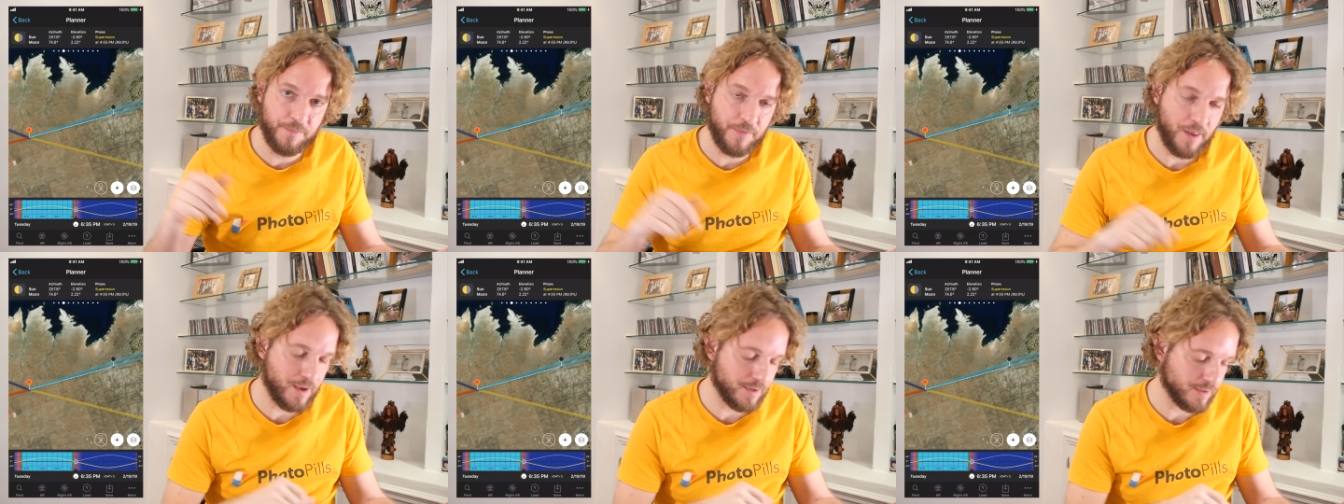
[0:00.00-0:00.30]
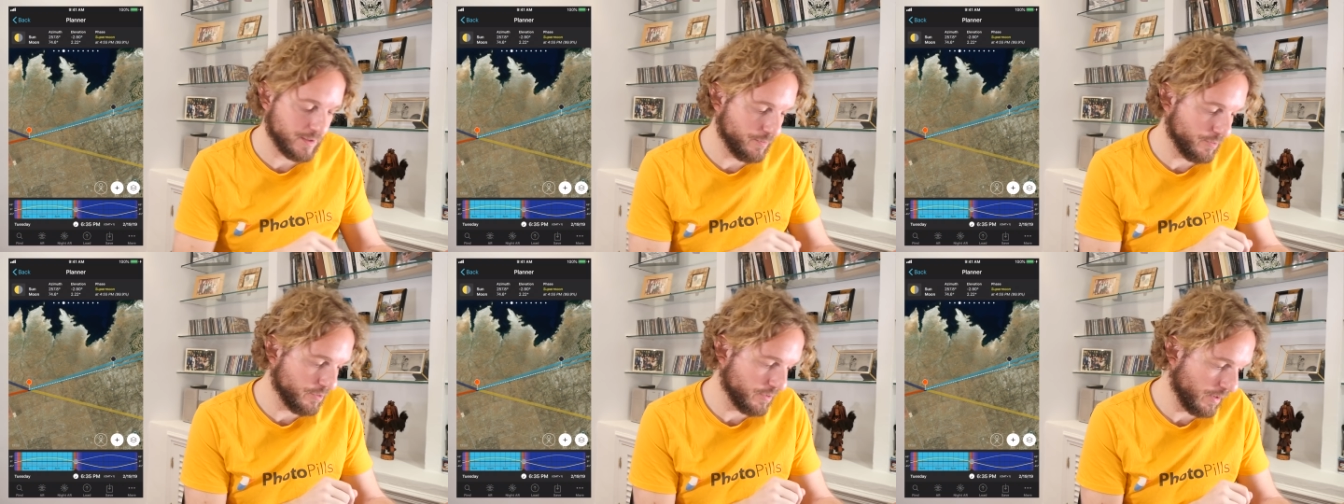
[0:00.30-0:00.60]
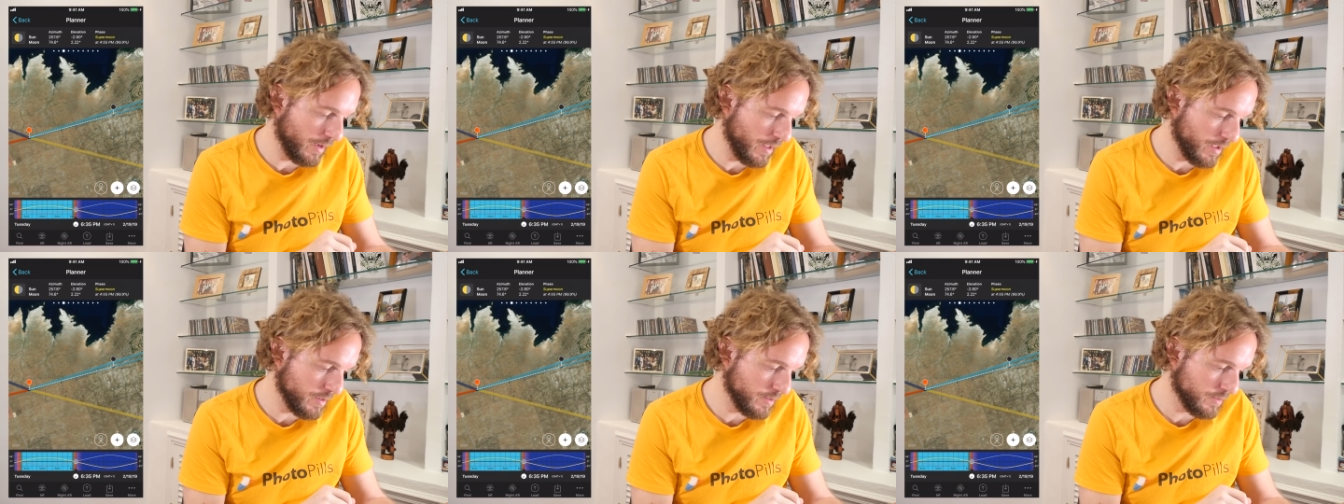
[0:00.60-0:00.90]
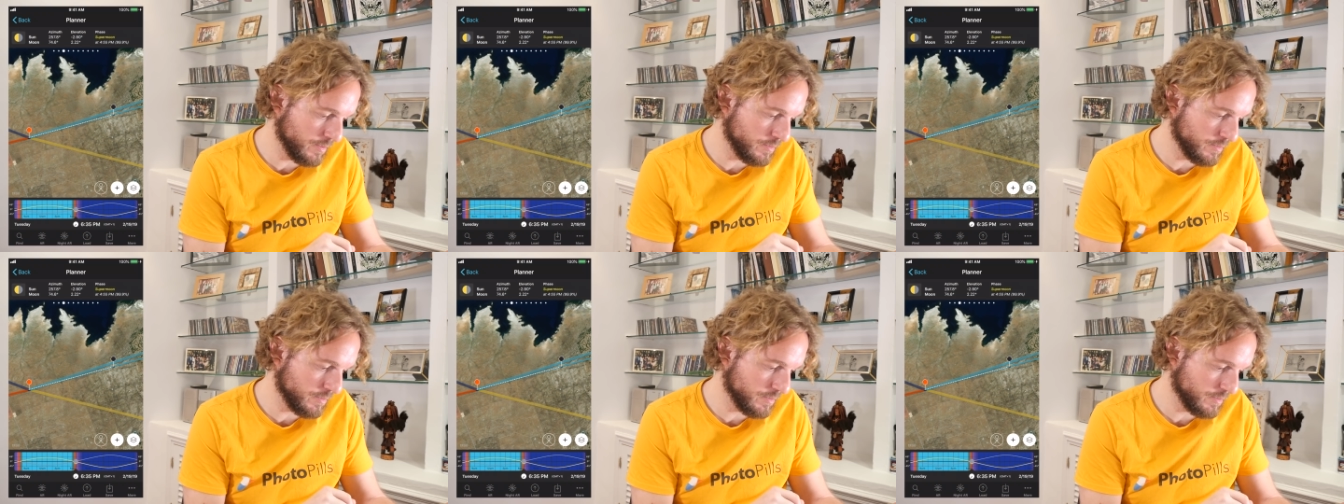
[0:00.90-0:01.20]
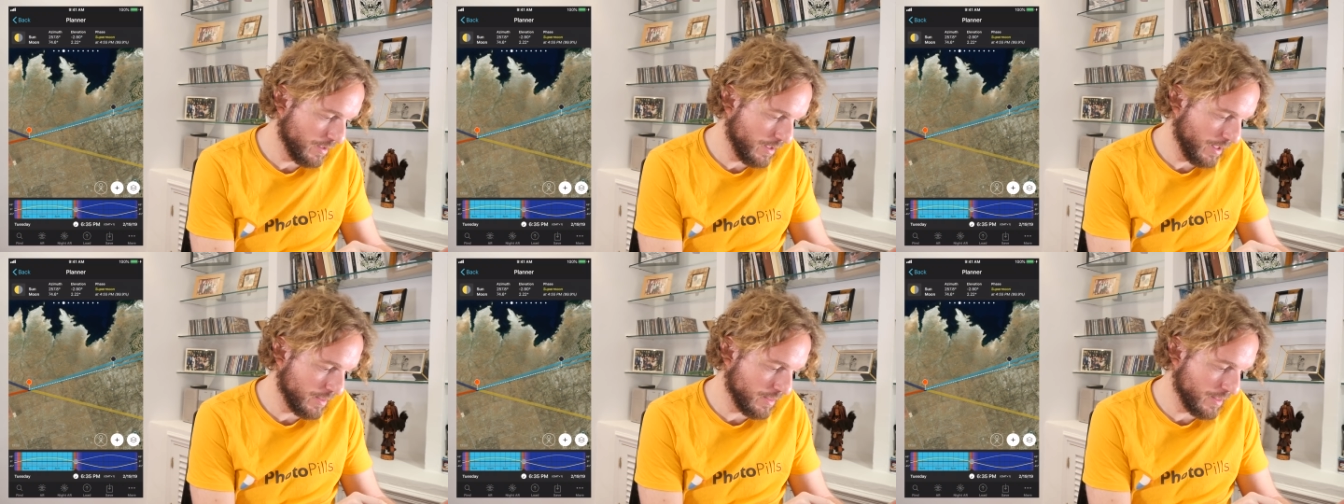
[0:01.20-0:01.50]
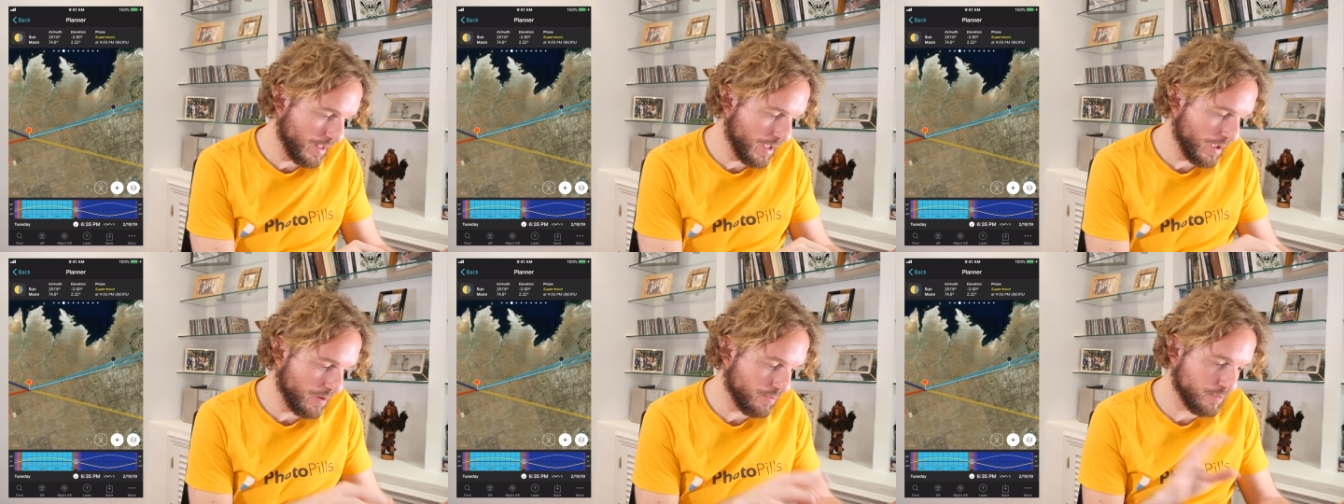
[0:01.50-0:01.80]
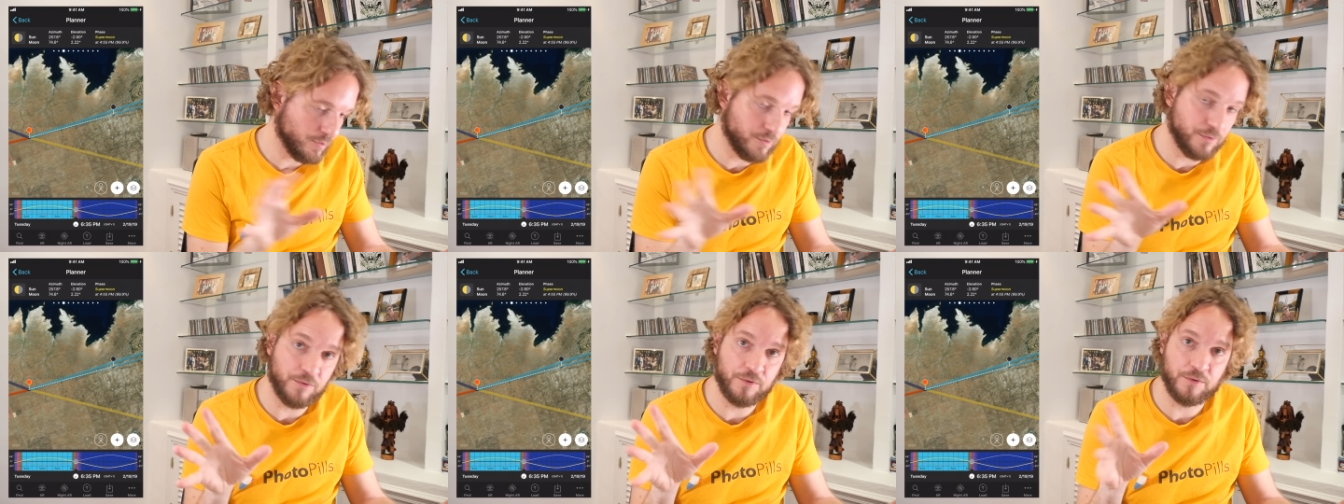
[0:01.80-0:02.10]
azimuth lines, and now
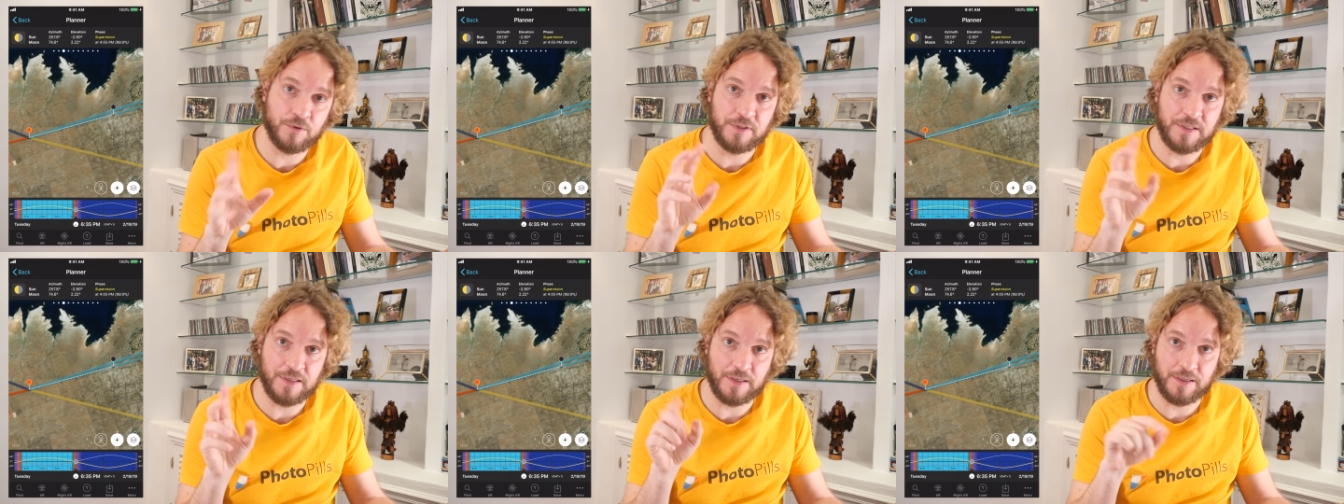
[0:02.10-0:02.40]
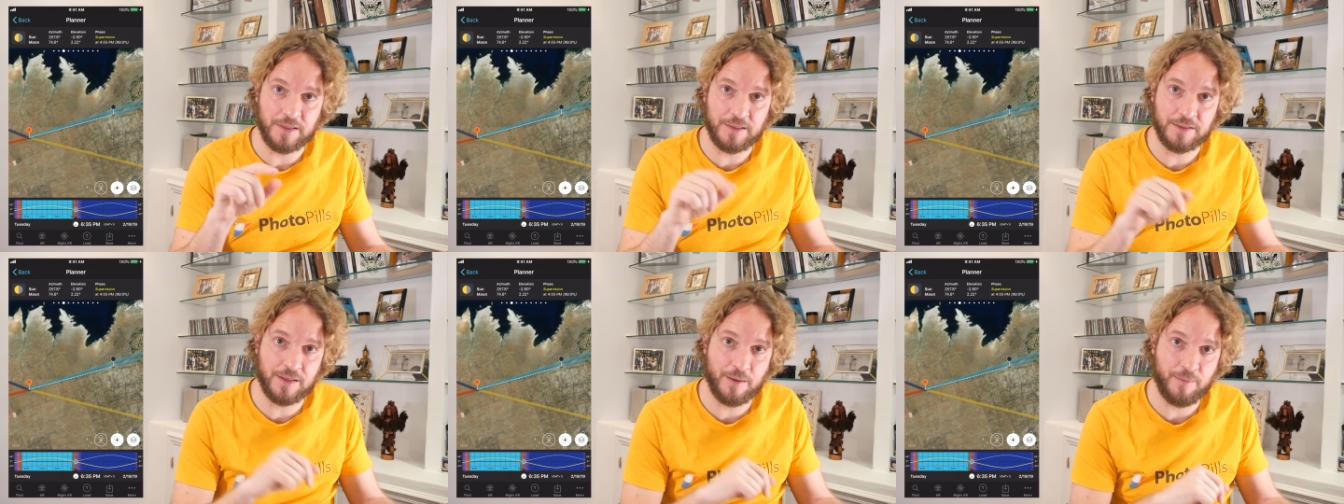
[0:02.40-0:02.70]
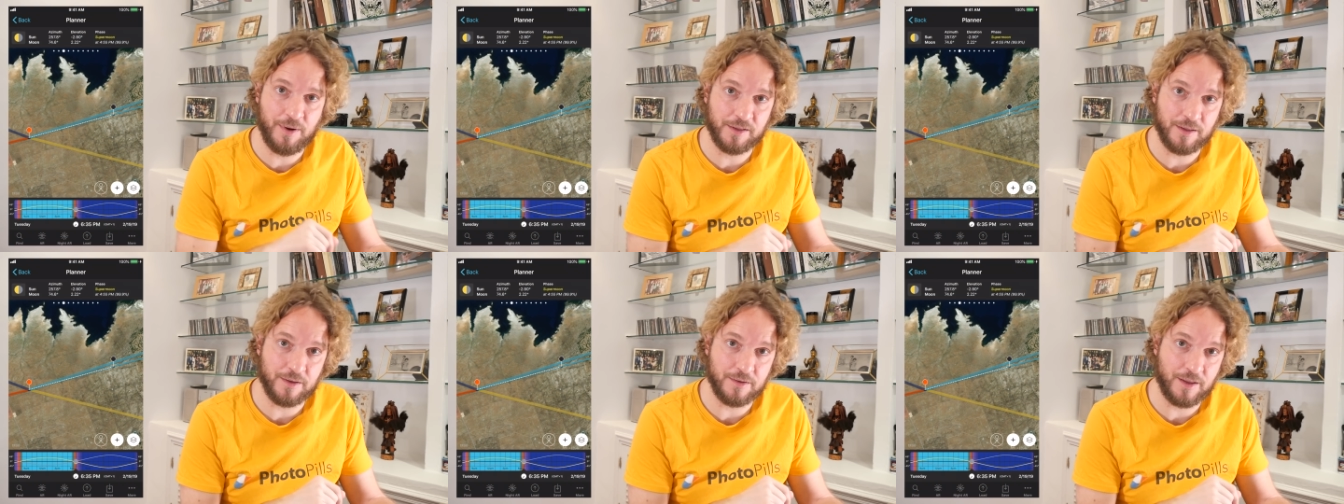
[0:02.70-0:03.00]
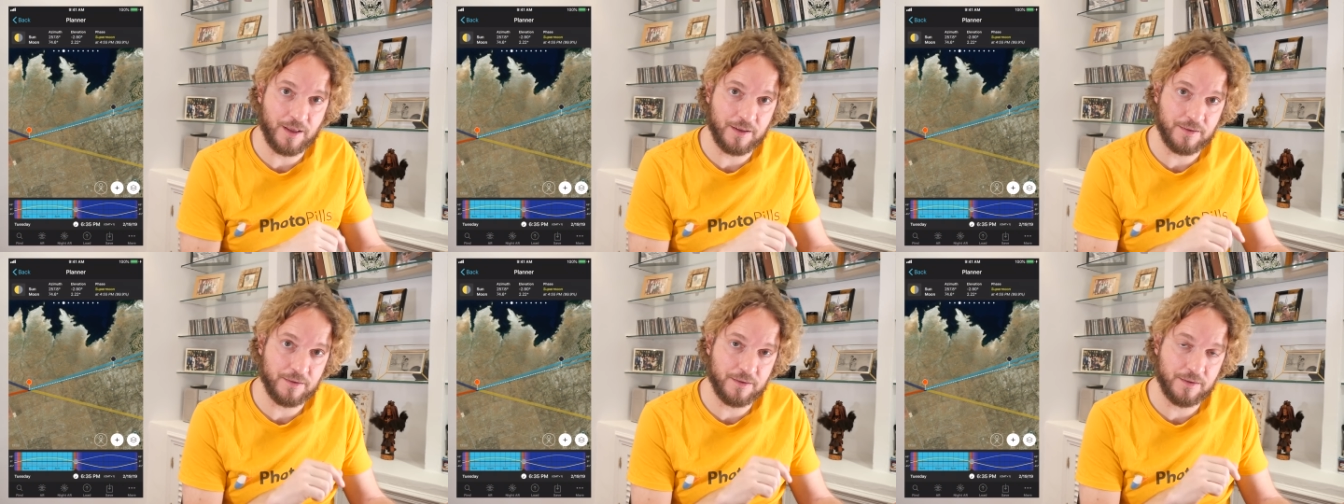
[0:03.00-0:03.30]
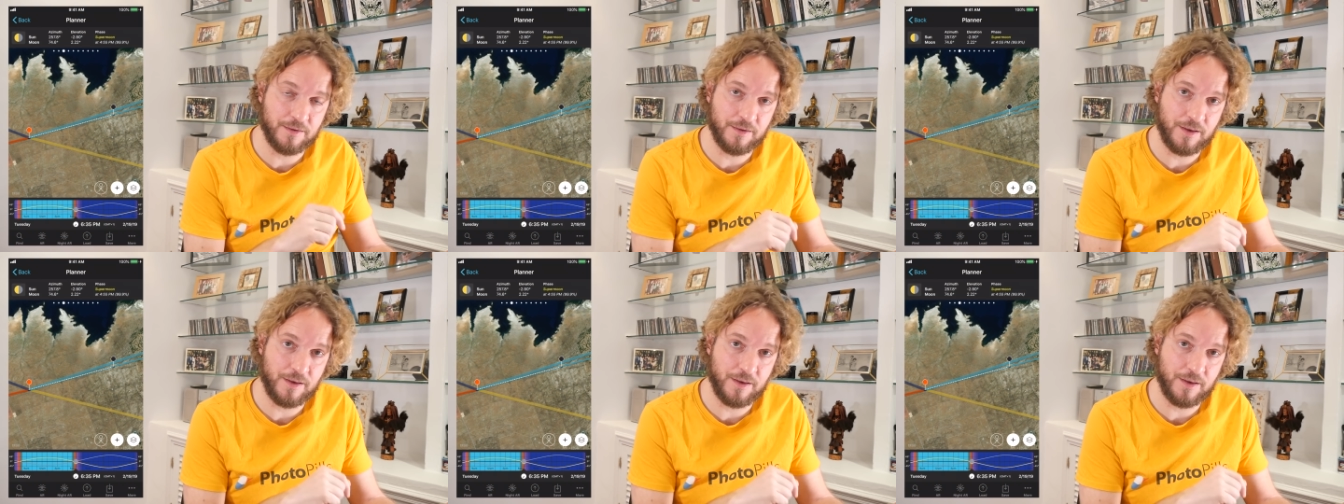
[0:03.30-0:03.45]
to delete the button that